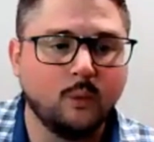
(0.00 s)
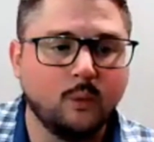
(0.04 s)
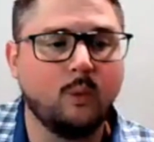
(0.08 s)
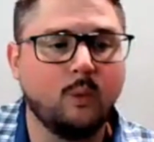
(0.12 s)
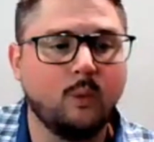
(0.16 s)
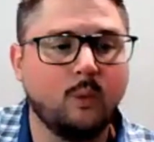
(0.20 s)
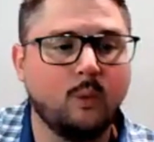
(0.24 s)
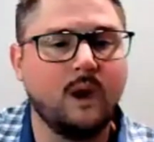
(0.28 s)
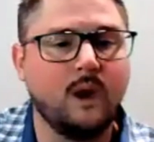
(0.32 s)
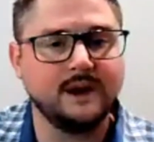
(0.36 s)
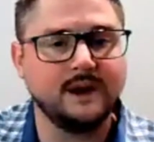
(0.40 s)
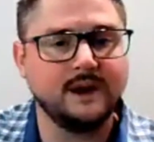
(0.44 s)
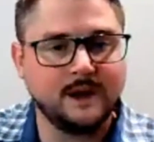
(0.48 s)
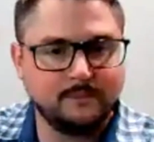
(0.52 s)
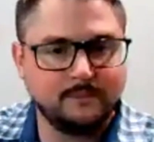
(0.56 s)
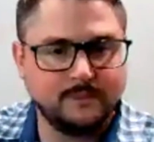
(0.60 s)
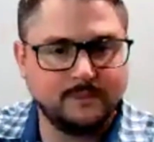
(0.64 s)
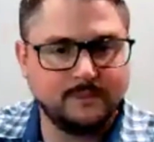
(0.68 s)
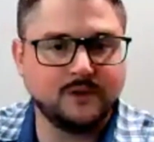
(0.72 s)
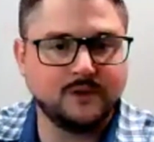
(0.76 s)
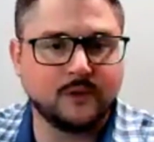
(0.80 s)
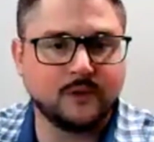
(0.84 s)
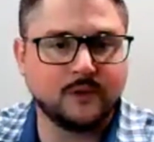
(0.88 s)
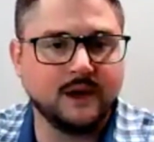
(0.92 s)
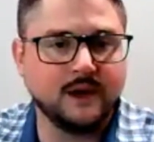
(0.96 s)
Why not
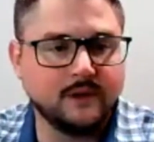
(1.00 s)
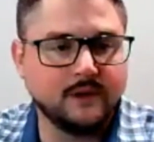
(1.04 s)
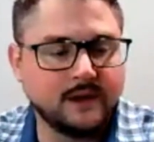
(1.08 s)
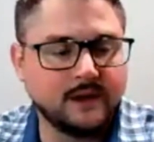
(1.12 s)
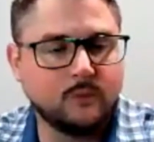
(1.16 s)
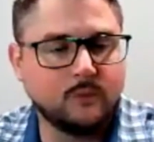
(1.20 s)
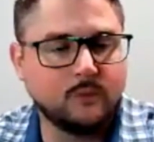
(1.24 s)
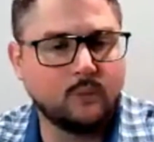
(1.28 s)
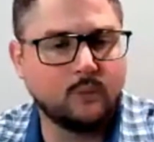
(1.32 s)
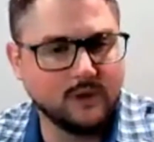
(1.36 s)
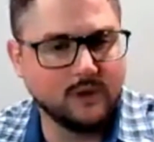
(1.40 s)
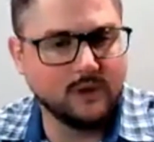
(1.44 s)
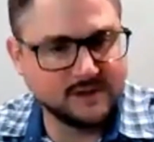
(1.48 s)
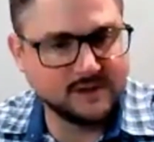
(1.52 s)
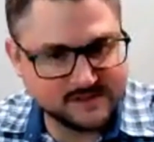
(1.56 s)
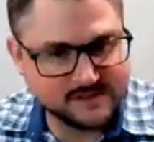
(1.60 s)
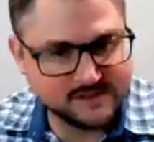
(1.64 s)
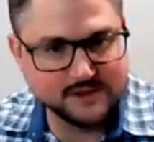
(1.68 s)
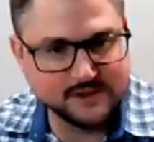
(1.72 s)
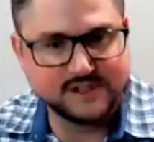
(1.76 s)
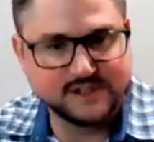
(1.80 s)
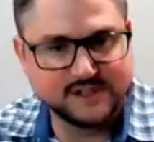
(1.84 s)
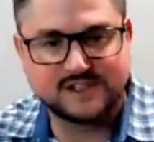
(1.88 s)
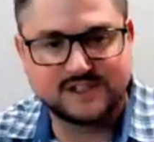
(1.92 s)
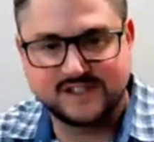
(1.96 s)
be great? Like, let's
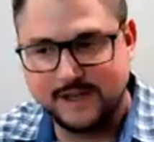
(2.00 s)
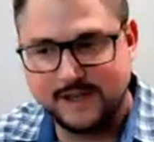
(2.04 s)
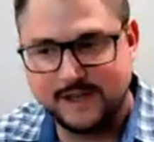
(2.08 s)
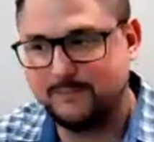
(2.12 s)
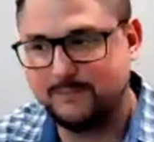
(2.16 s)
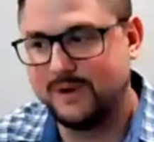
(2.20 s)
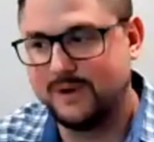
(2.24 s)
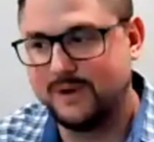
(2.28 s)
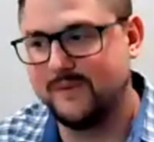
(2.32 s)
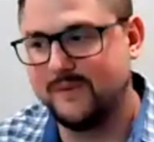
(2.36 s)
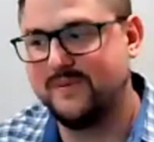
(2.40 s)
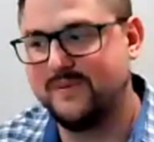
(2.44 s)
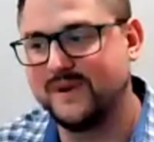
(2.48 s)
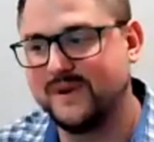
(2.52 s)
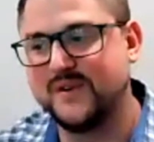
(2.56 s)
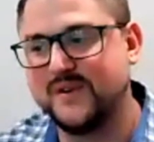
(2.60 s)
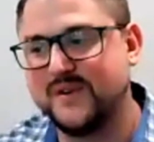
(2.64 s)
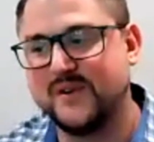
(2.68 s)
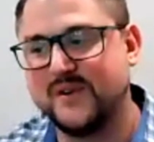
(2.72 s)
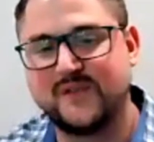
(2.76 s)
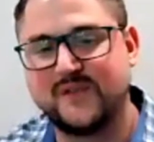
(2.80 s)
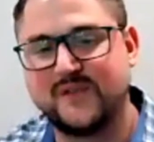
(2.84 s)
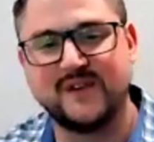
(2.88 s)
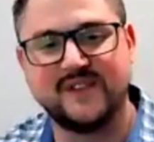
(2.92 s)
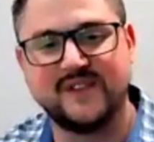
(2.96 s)
step up and
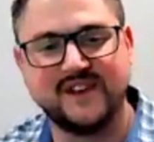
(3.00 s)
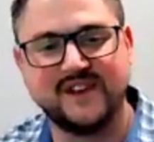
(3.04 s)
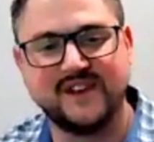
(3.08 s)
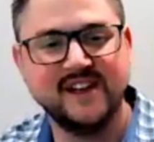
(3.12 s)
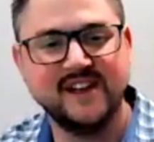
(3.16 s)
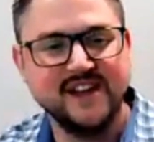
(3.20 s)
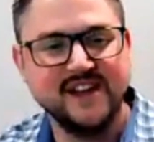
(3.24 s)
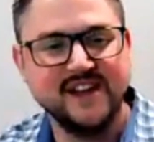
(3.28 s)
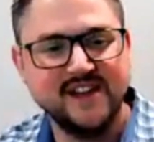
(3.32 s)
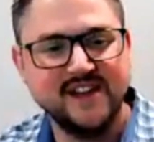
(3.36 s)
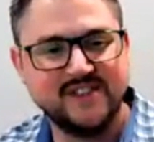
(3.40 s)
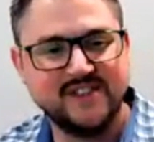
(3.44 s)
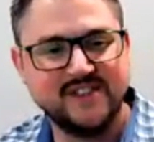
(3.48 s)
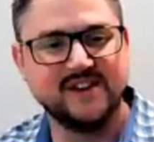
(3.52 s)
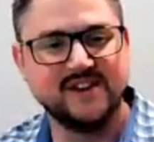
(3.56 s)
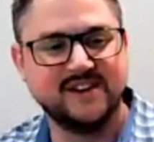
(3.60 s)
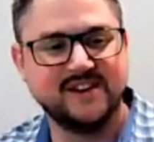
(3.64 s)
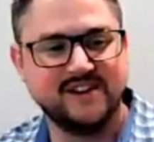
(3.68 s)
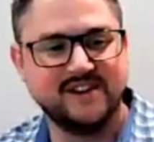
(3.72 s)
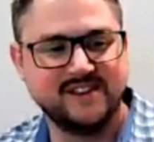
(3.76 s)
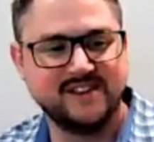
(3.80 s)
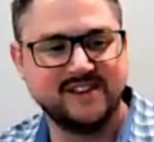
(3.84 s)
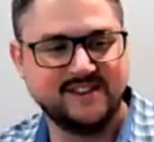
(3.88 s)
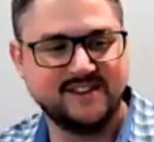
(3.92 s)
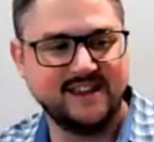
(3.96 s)
go for
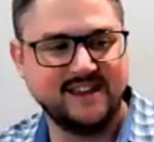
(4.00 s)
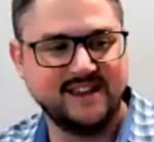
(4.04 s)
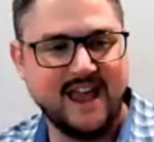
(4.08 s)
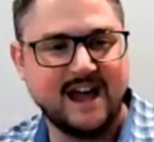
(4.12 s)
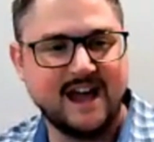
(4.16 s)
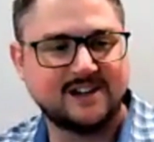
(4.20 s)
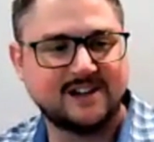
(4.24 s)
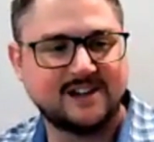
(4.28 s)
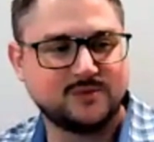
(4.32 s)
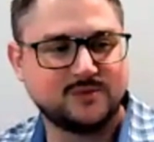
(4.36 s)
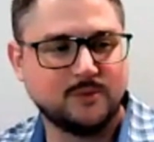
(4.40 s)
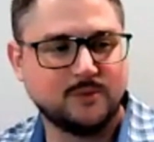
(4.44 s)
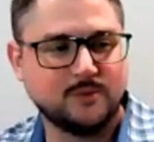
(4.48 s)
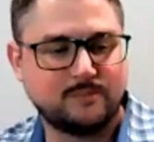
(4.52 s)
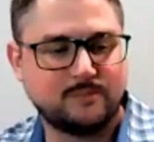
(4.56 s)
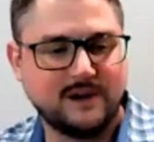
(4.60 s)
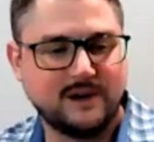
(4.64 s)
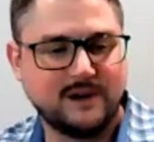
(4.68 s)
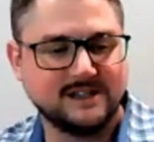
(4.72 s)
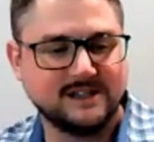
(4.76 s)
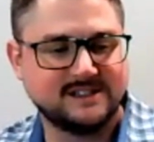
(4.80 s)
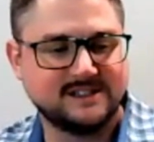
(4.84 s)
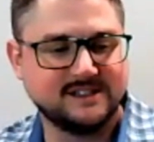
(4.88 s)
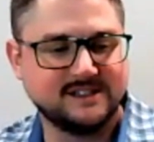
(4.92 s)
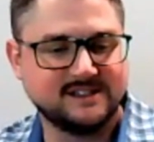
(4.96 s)
the actual
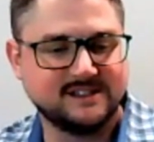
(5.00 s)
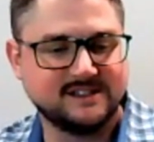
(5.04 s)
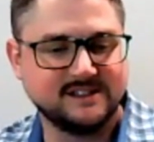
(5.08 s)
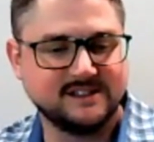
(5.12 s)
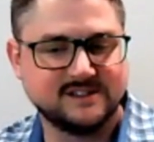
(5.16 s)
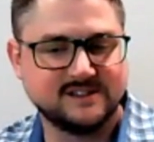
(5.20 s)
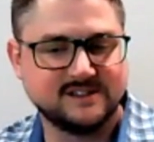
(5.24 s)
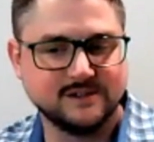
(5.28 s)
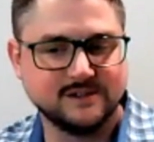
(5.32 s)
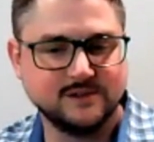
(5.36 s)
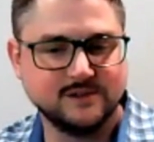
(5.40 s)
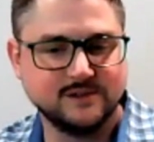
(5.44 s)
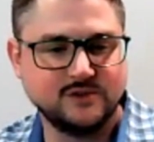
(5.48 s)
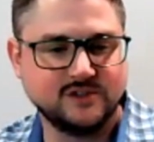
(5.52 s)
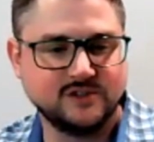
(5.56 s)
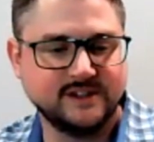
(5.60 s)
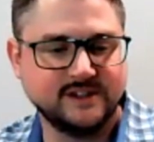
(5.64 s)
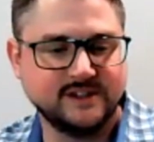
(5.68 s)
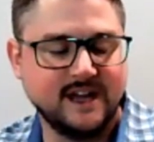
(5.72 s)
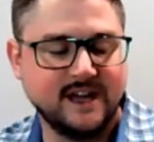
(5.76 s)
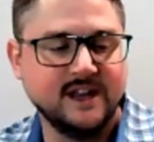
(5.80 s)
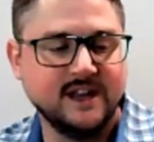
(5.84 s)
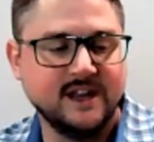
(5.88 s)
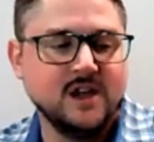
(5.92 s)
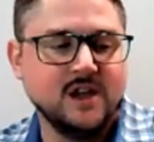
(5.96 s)
process and
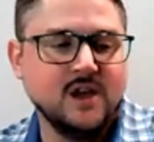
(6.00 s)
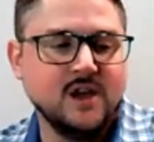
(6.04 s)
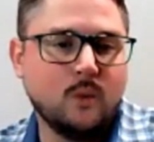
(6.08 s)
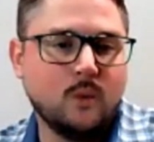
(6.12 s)
solution that,